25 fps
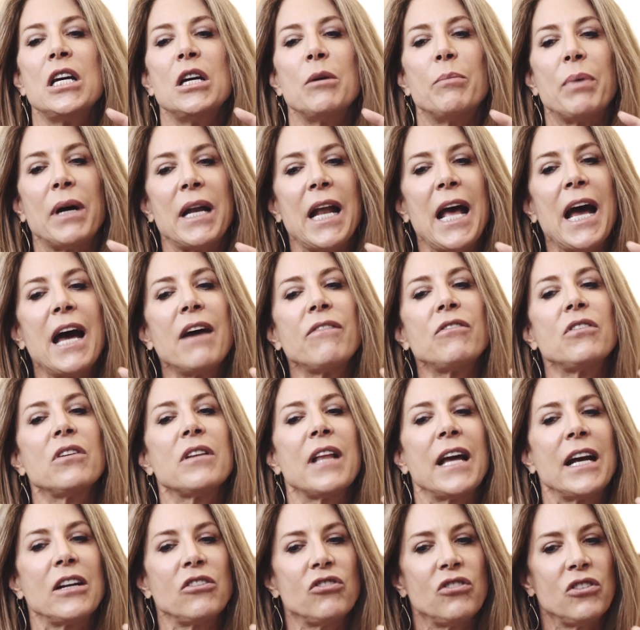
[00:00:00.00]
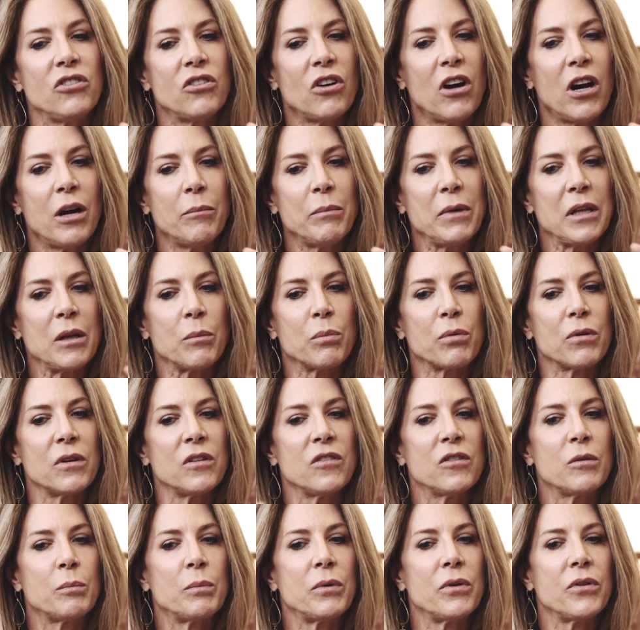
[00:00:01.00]
But after that, she taught me the
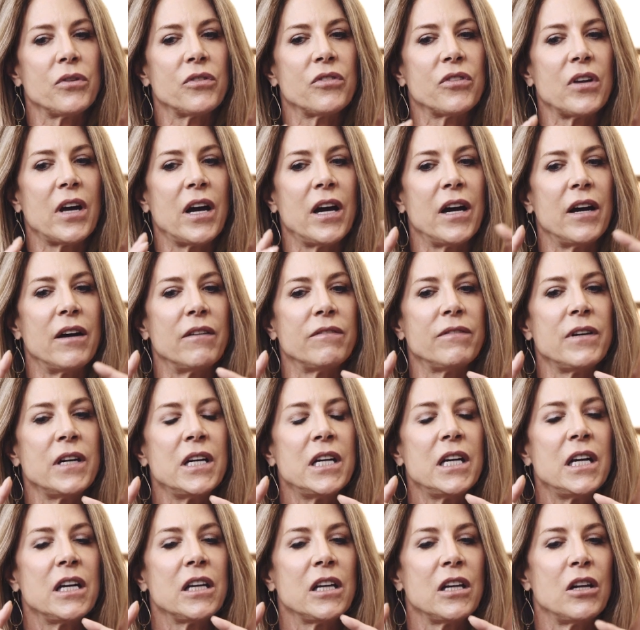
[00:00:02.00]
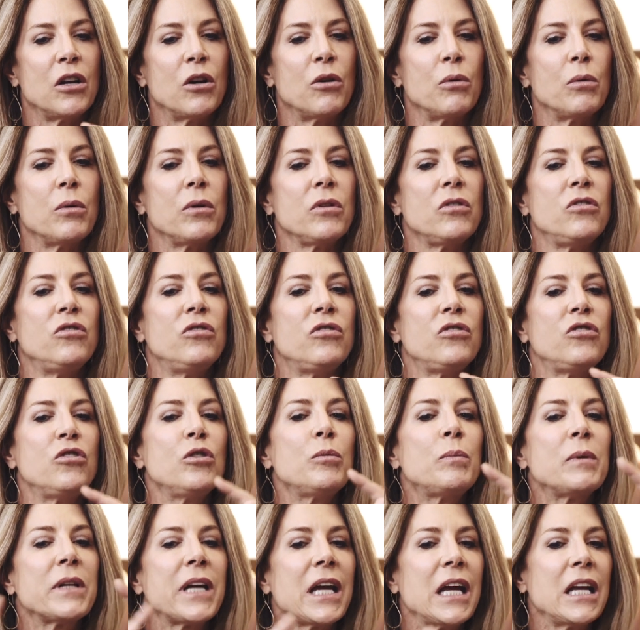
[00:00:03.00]
principles of, you know,
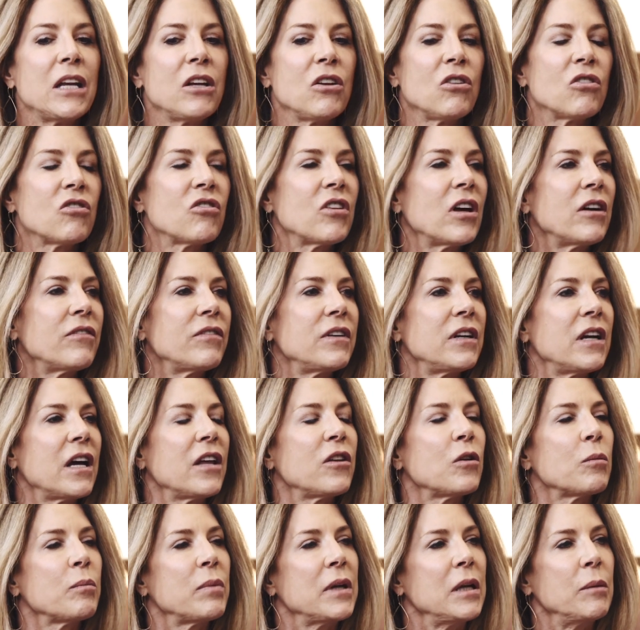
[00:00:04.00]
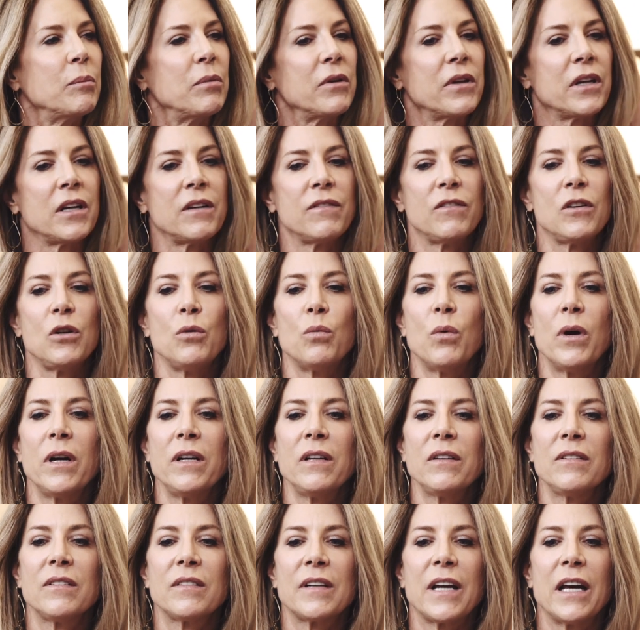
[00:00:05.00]
duplicating yourself into other people. That if you wanted
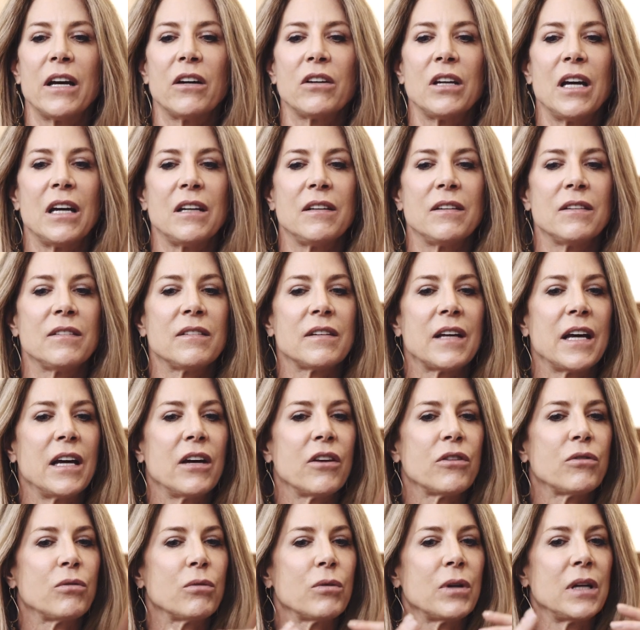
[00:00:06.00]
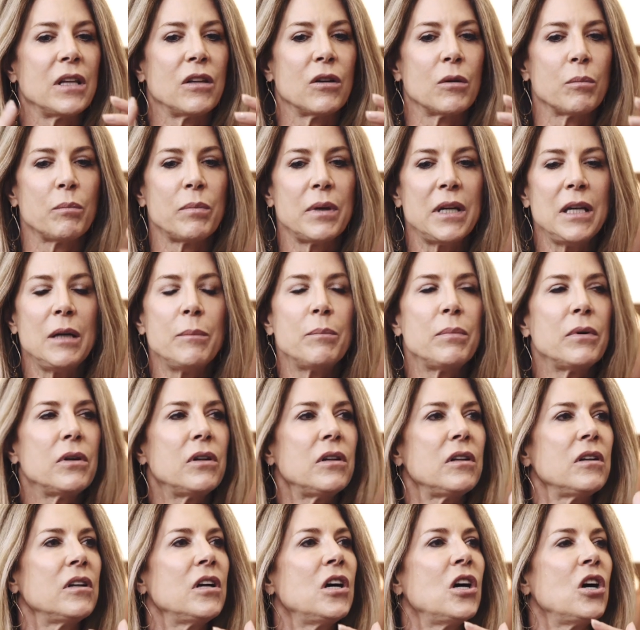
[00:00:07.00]
to scale, you had to scale through either
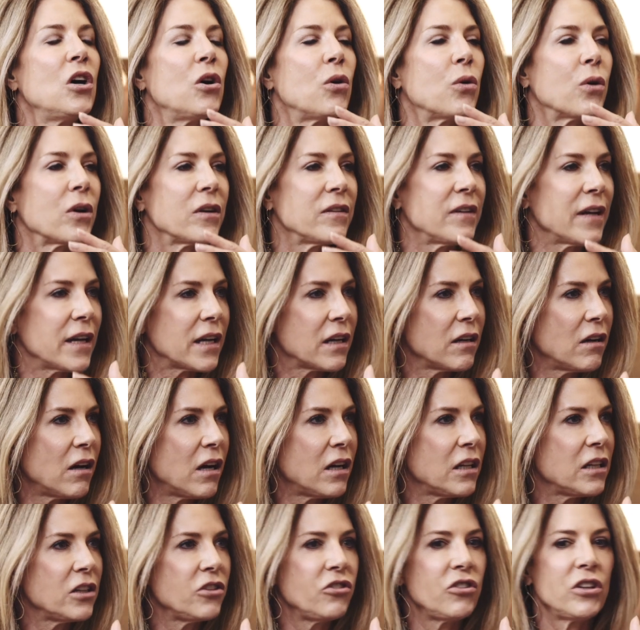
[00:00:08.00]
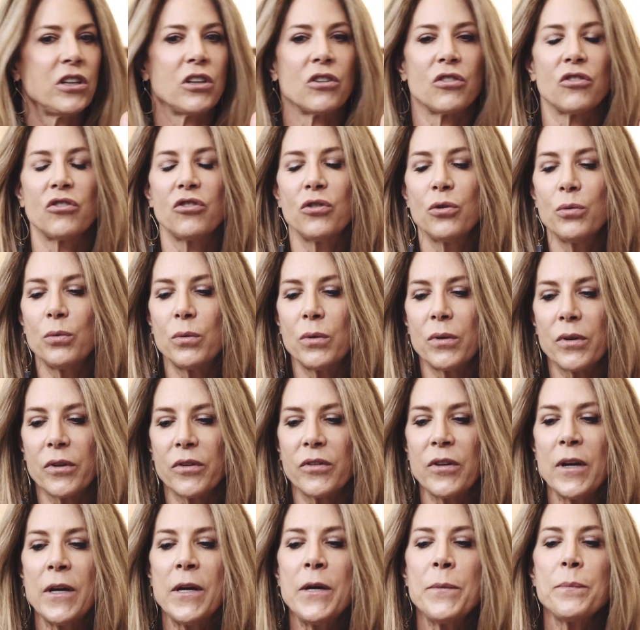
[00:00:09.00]
people or technology or
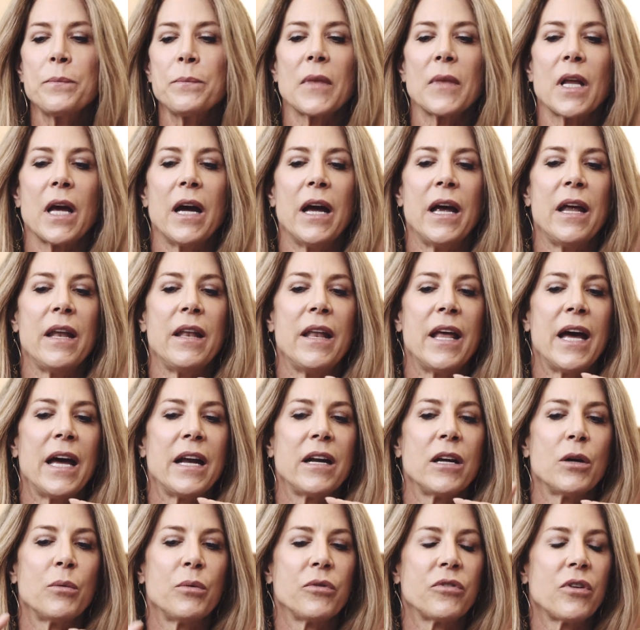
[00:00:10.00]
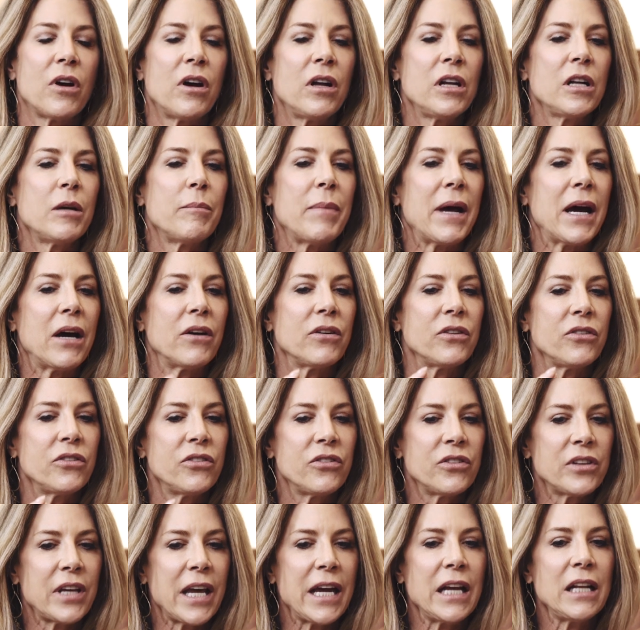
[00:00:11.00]
tools. And that it was all about
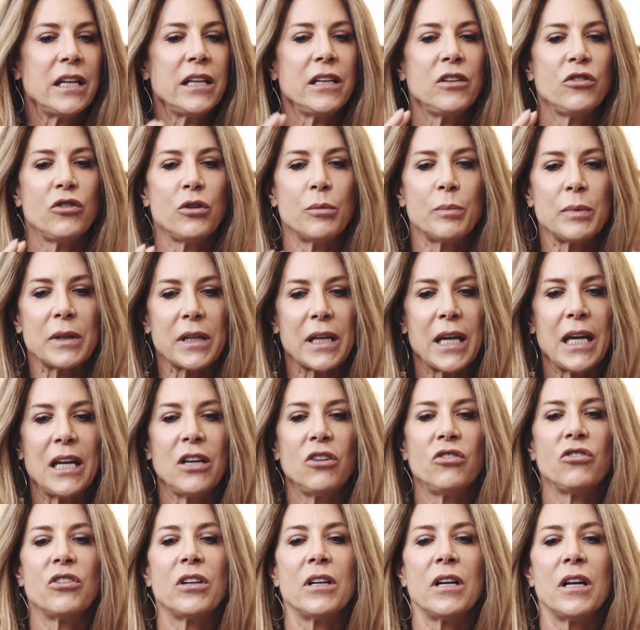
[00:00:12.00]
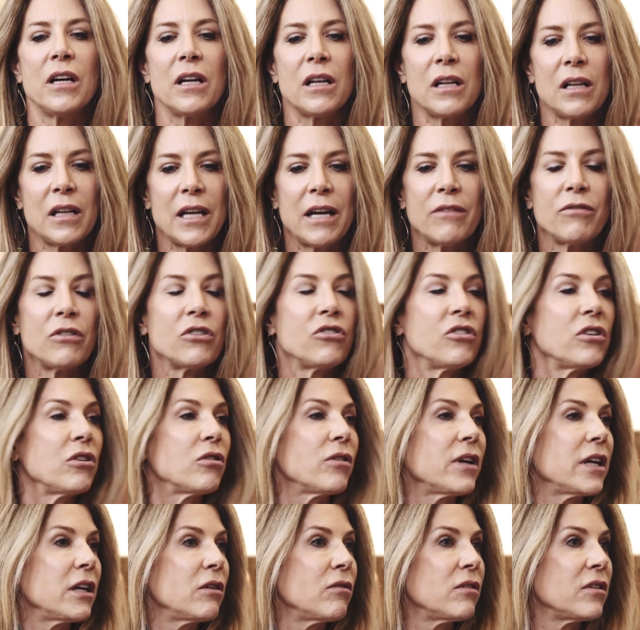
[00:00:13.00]
scaling, duplication, leverage, and
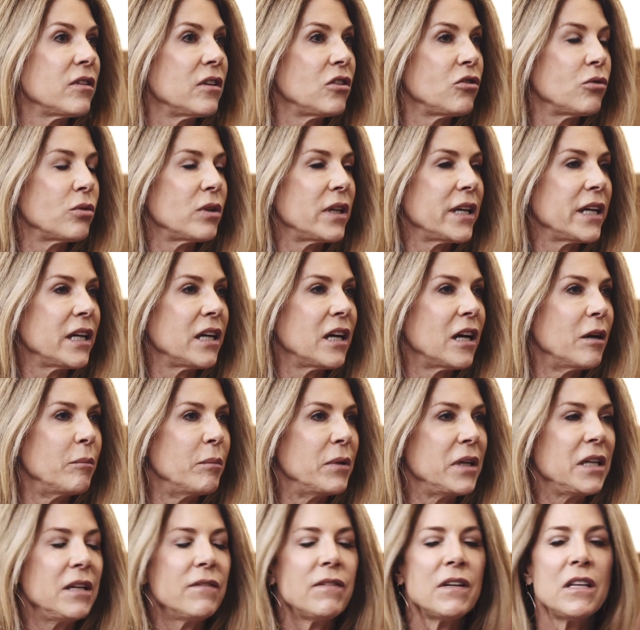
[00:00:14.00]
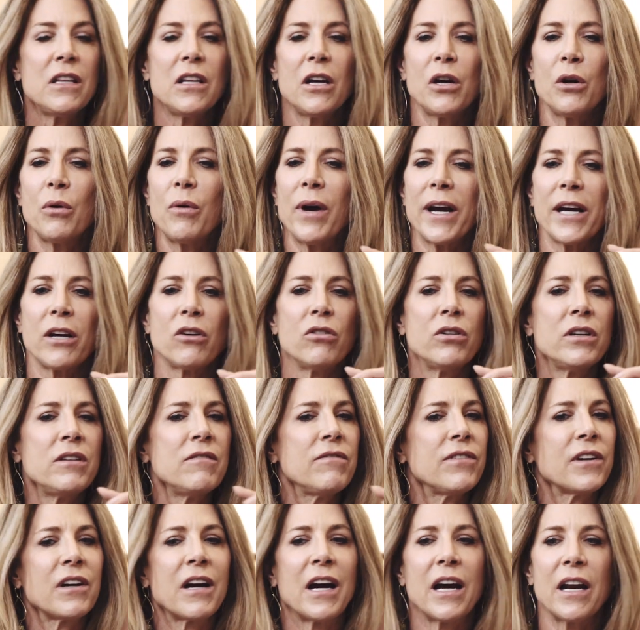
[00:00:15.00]
creating residual income. And even though I couldn't
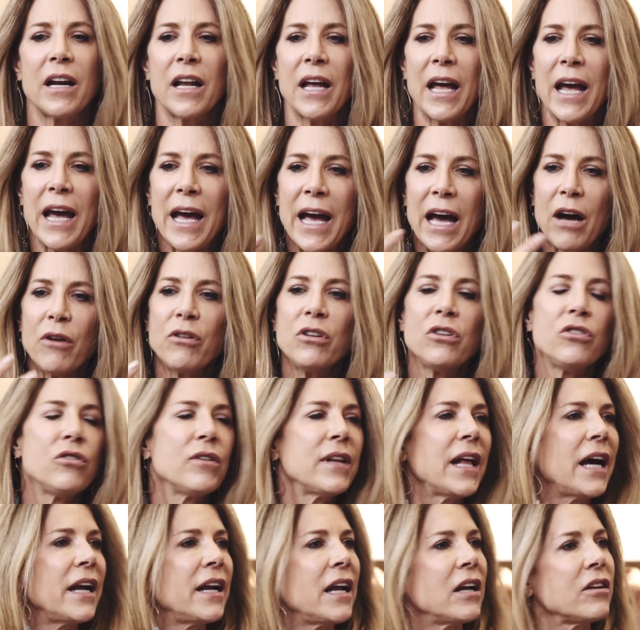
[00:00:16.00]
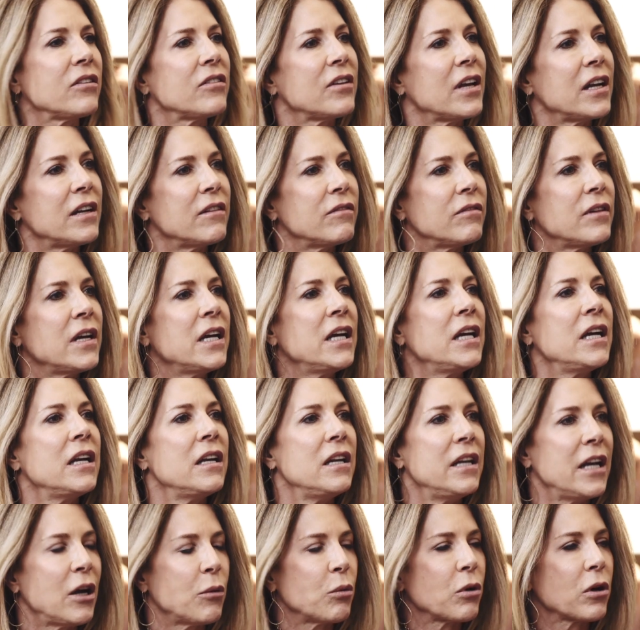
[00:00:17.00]
figure out how to do that outside of
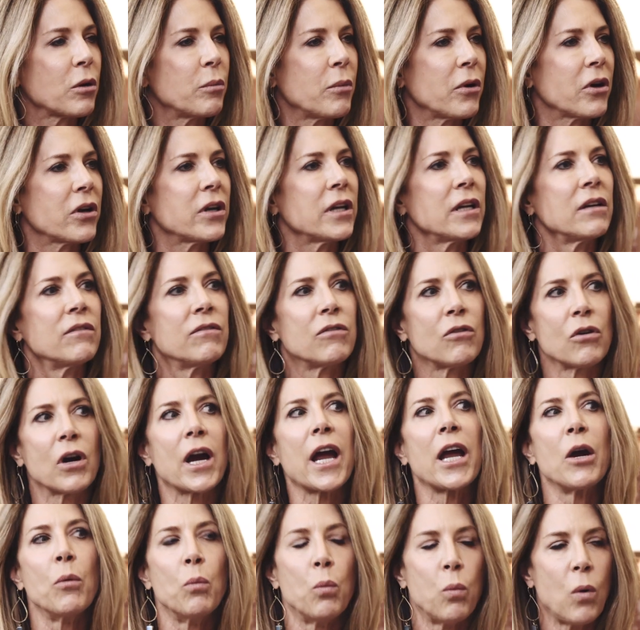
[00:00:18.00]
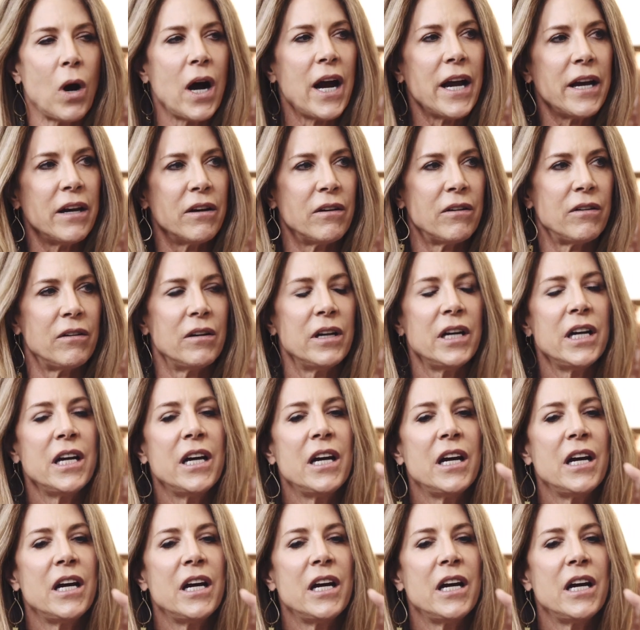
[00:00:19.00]
network marketing for a while,